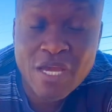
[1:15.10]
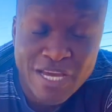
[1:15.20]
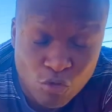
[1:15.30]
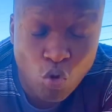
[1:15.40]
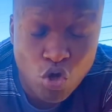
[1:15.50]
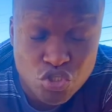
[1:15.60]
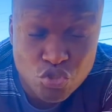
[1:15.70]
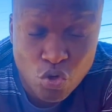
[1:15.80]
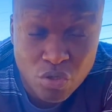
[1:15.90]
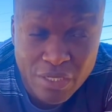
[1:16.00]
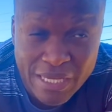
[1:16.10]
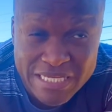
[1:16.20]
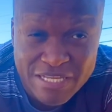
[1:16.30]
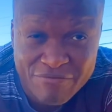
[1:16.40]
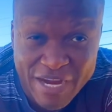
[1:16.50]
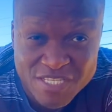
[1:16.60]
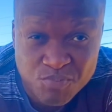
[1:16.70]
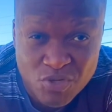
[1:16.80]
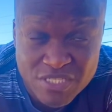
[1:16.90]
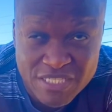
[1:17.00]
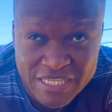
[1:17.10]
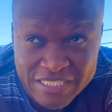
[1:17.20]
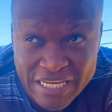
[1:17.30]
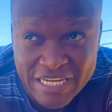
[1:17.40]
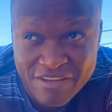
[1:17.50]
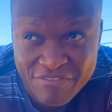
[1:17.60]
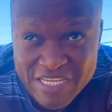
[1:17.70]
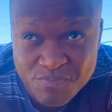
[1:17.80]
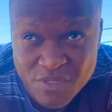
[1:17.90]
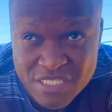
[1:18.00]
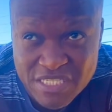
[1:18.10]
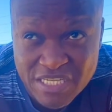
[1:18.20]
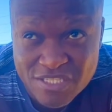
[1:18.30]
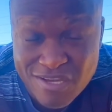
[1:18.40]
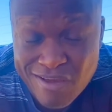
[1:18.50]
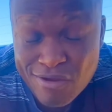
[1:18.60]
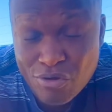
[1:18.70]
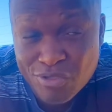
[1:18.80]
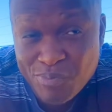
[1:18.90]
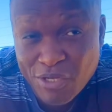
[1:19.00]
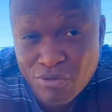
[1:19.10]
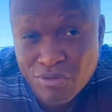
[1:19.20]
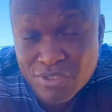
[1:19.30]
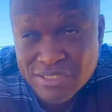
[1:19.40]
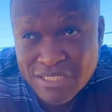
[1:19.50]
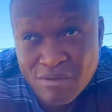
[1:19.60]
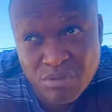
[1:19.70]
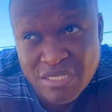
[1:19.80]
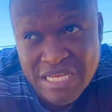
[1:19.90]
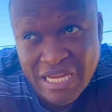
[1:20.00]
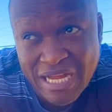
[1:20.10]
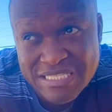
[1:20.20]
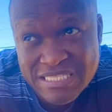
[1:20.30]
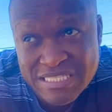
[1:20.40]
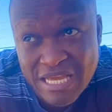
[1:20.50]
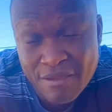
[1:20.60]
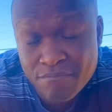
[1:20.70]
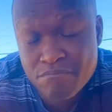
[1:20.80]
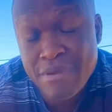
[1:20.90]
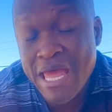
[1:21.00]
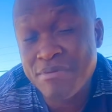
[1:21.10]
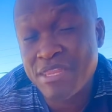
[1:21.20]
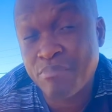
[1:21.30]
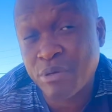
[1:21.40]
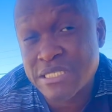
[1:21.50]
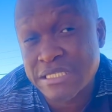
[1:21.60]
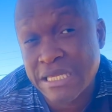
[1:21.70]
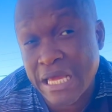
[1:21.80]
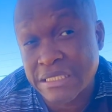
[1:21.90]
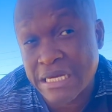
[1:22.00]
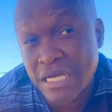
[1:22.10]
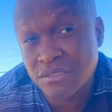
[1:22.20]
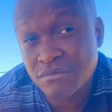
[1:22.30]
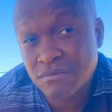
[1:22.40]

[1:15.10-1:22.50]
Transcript: and also as a vice president. And the vice president could be good, because I can't say, maybe the president, right?